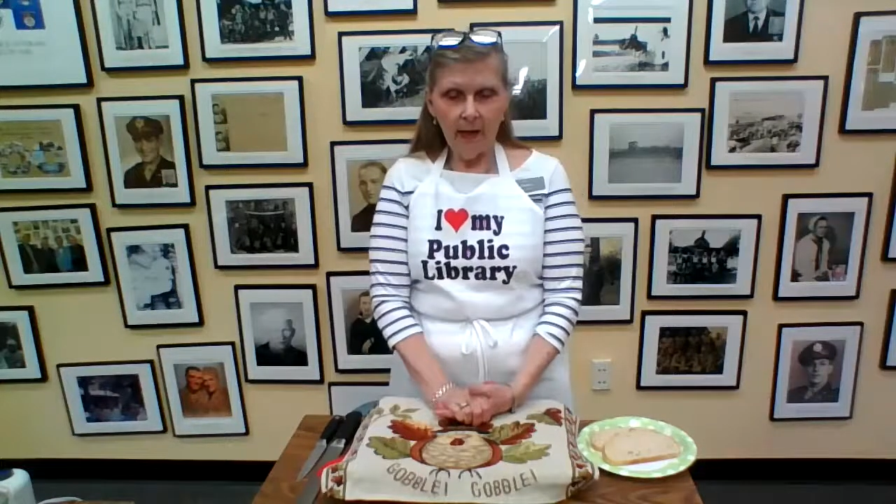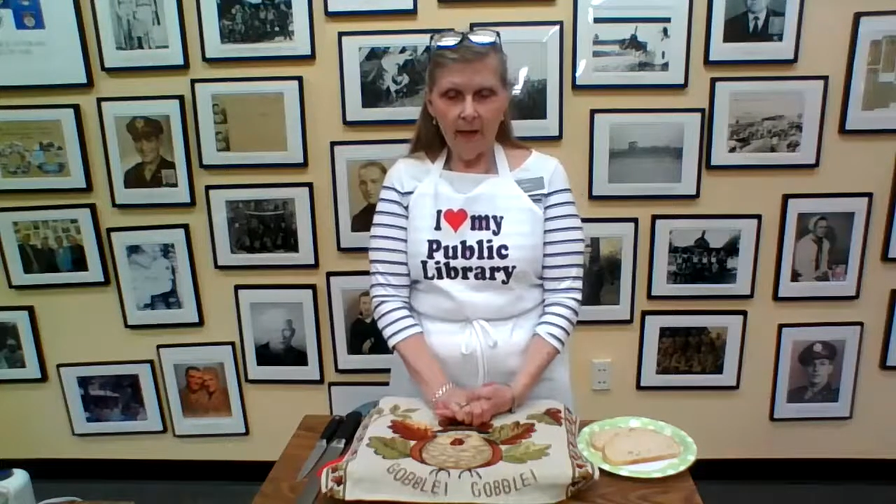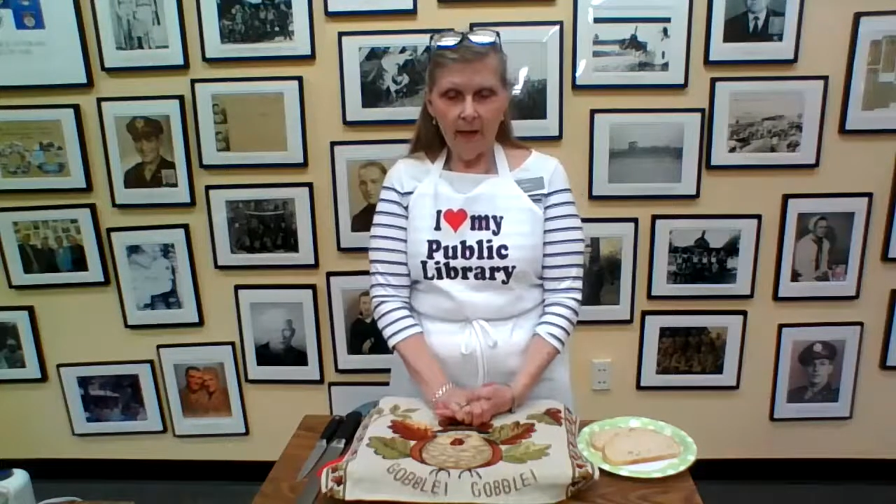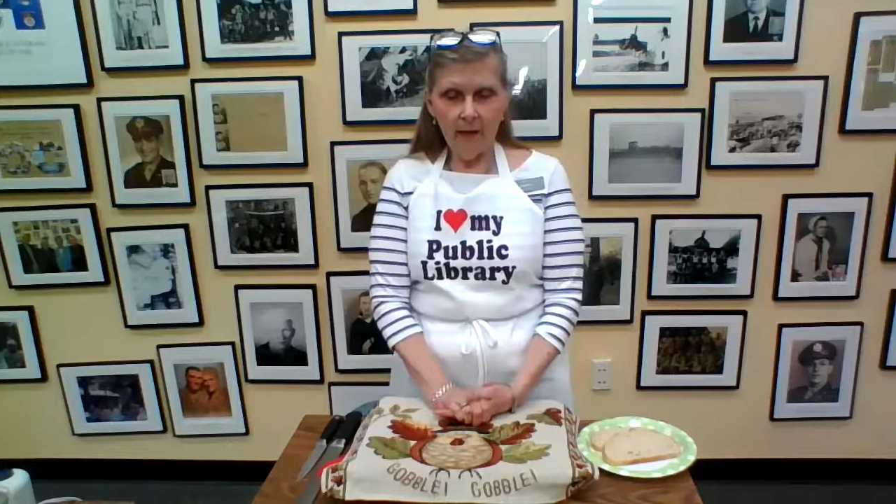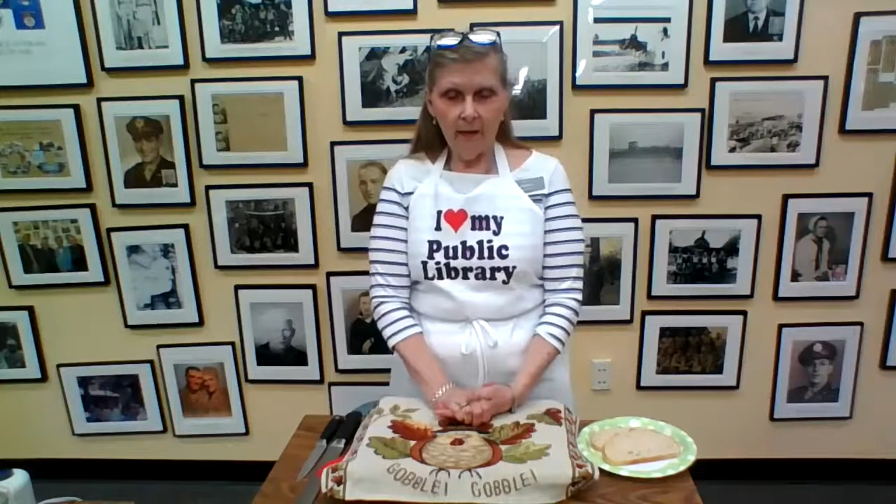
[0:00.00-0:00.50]

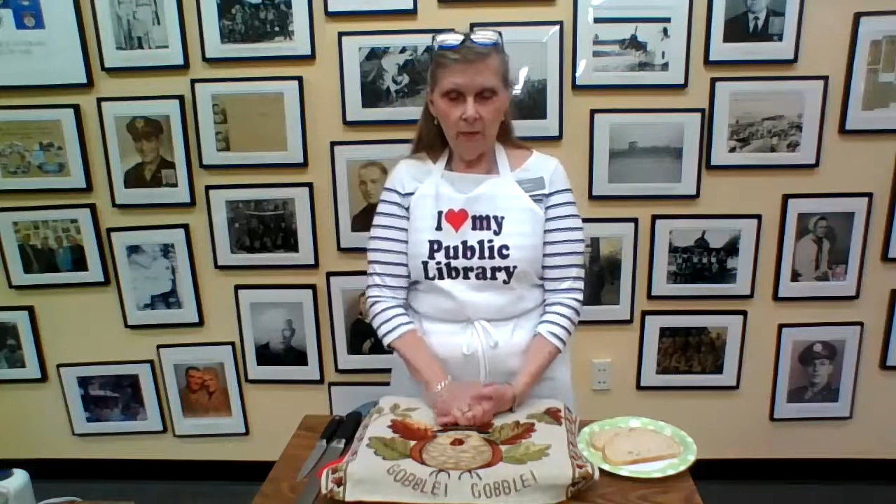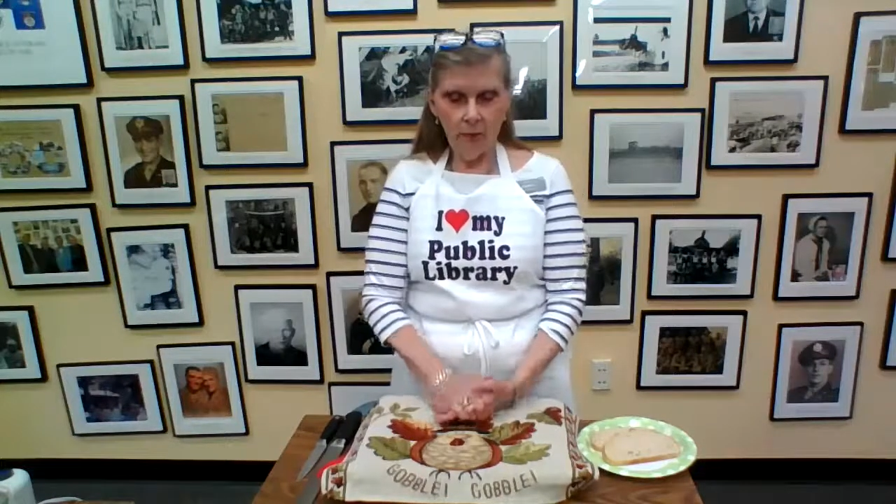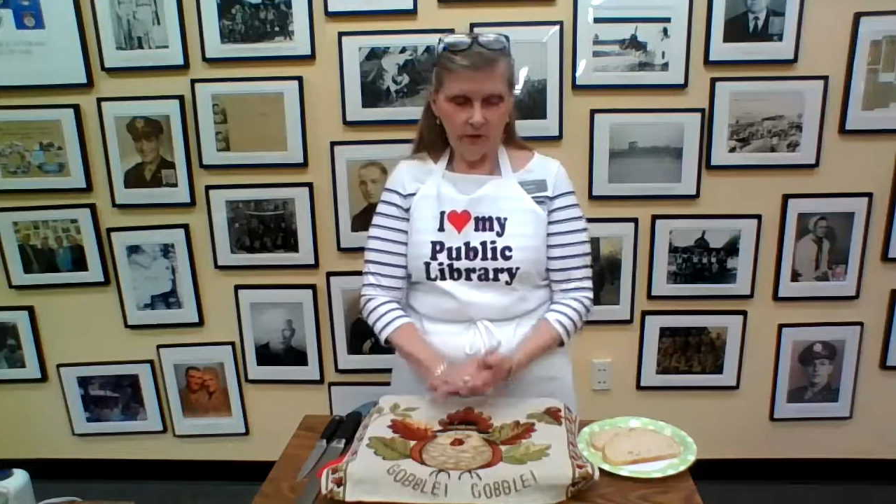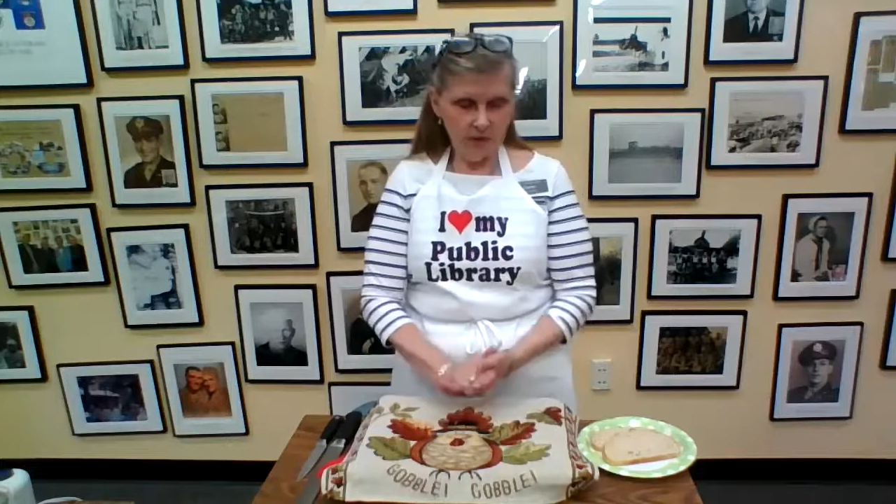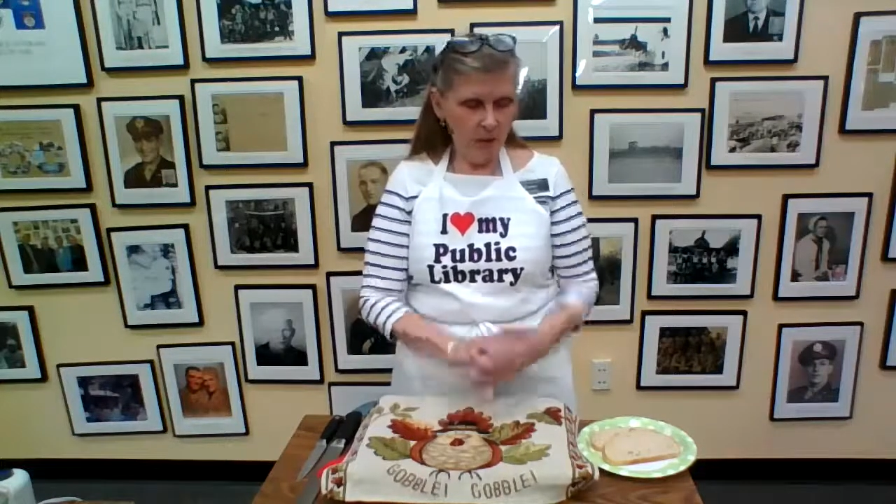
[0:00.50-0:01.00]
and
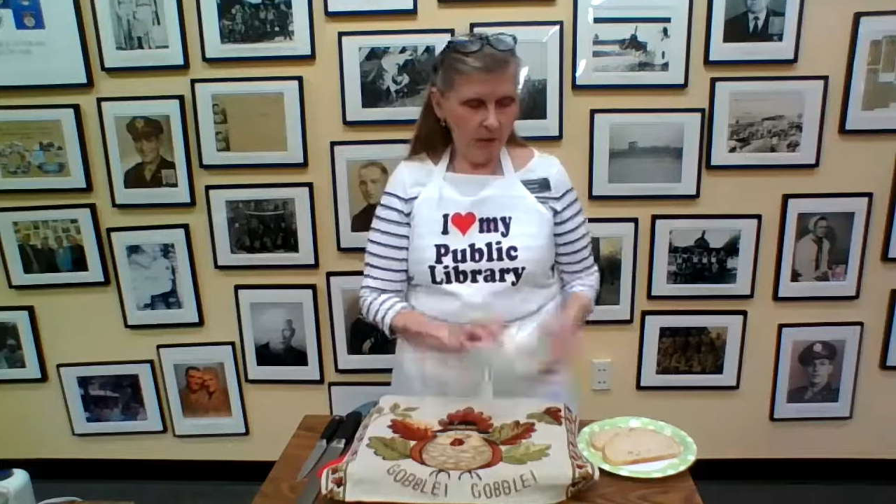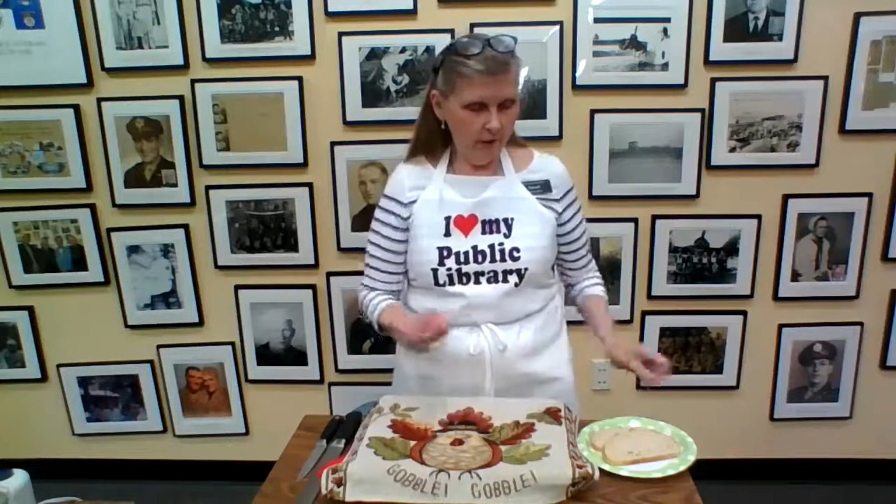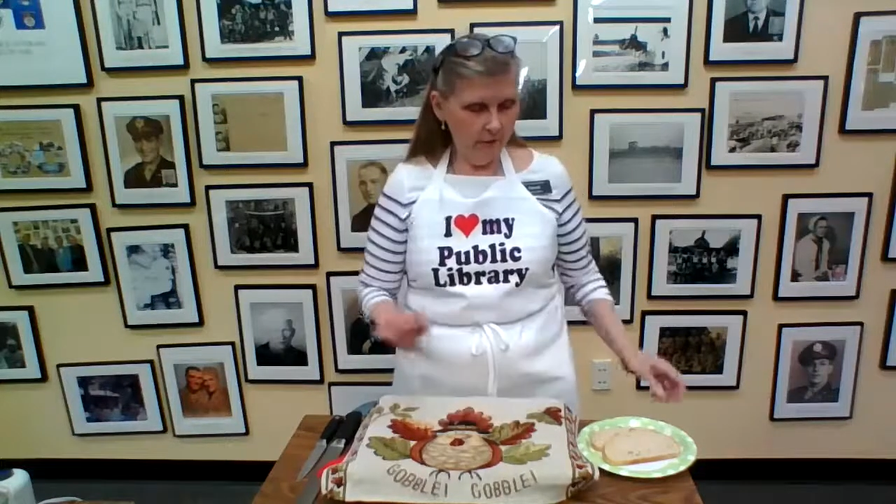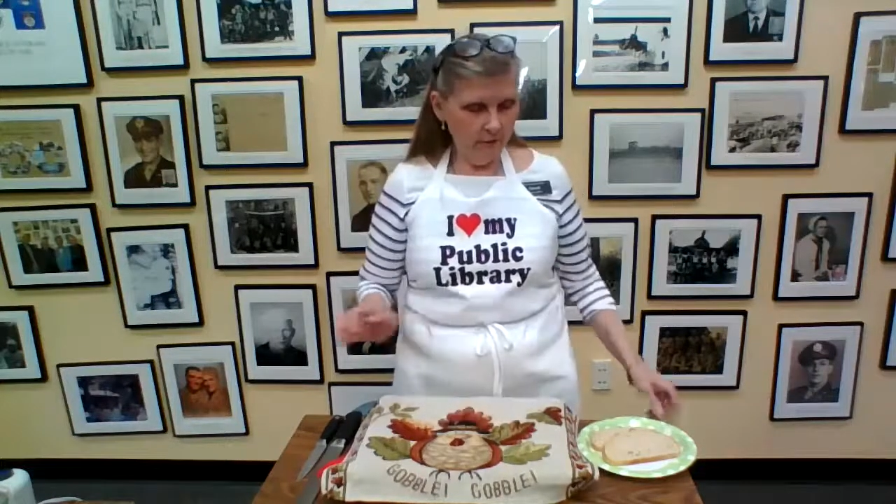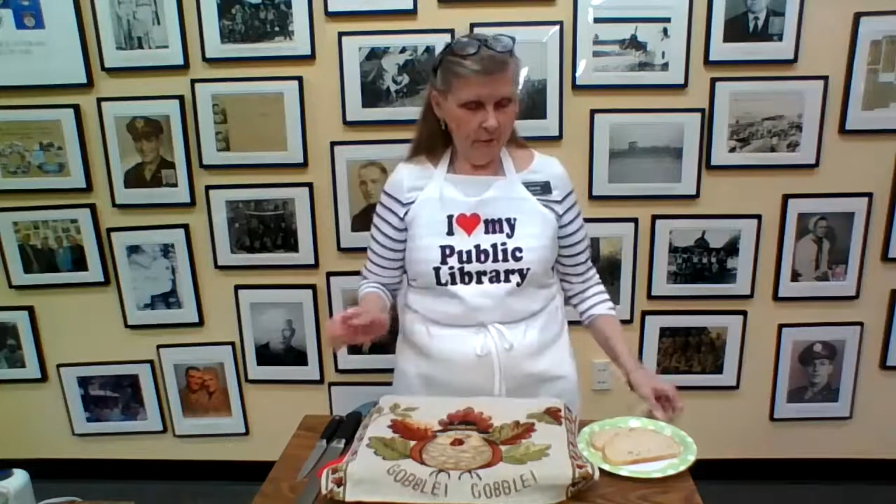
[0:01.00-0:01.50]
we'll get started
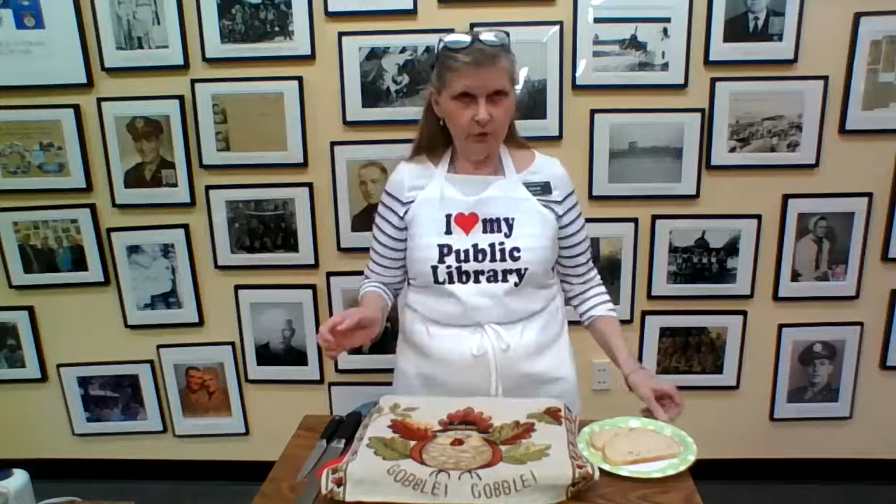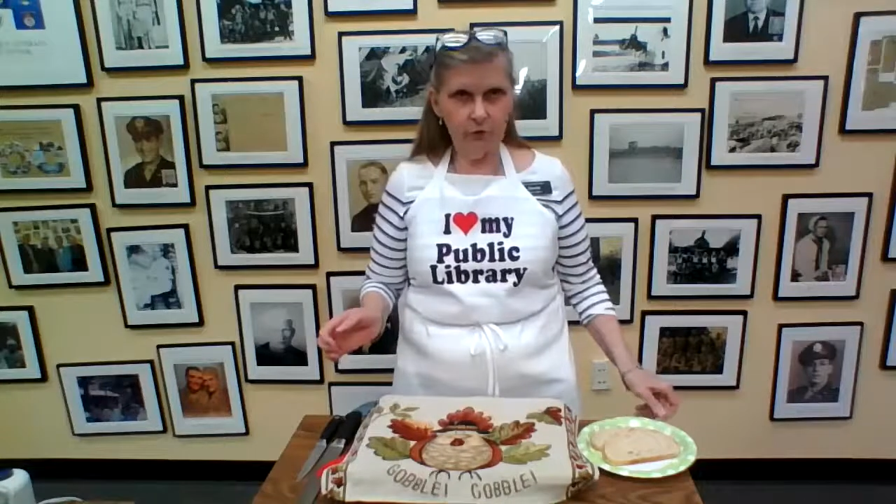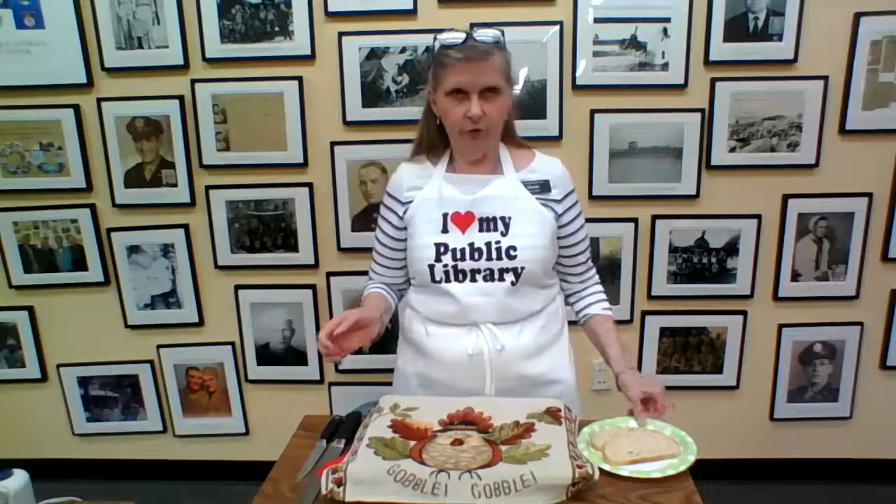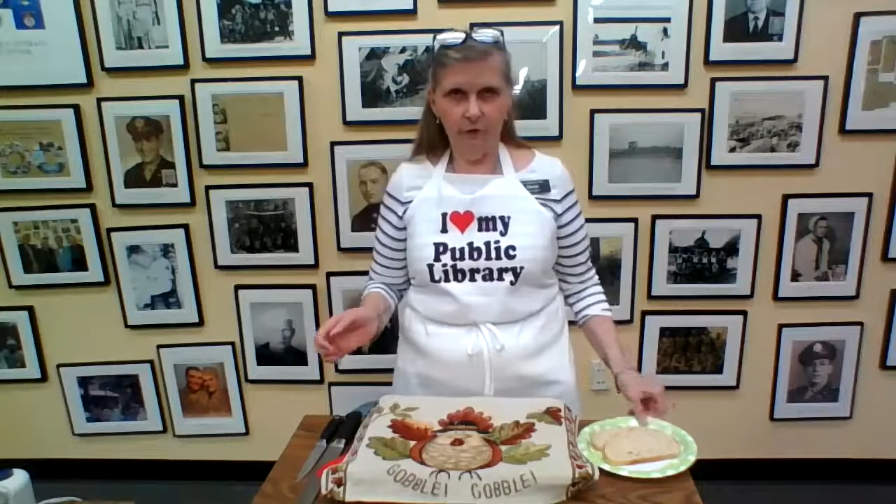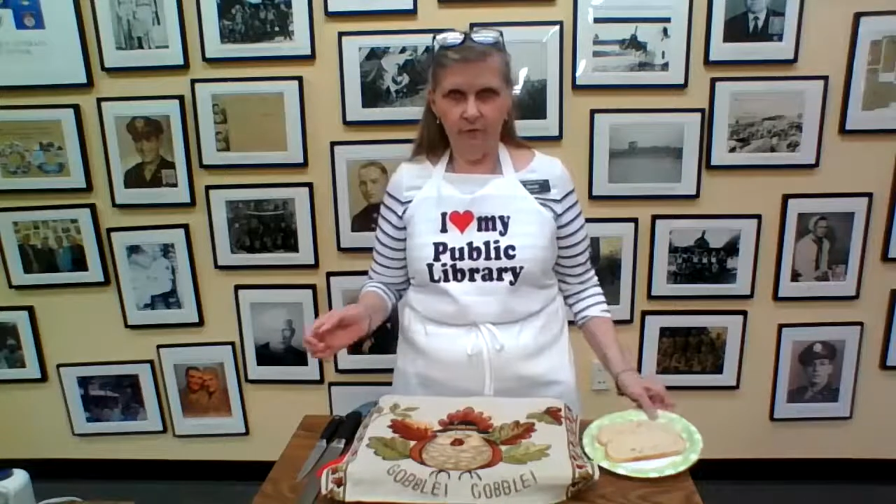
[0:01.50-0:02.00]
on the
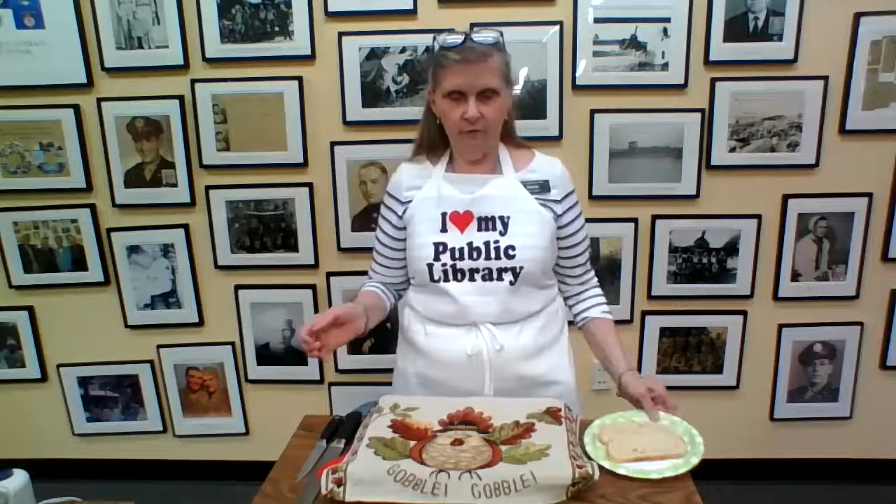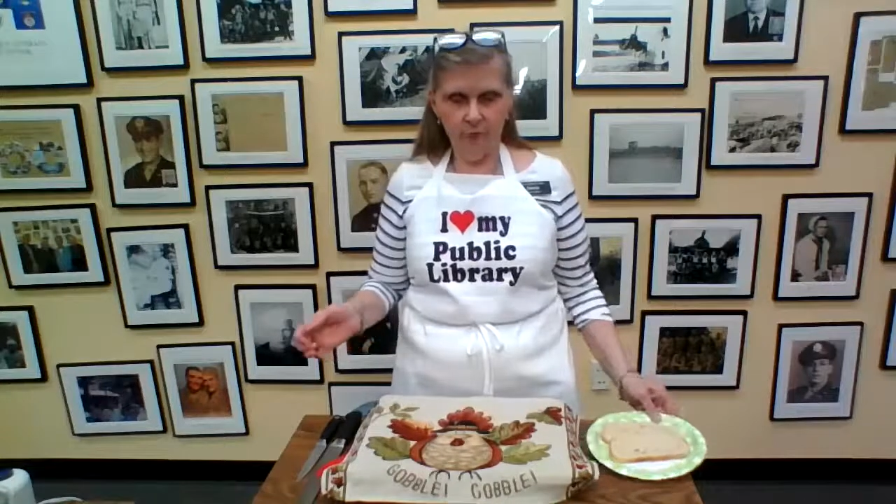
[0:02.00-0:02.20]
first one.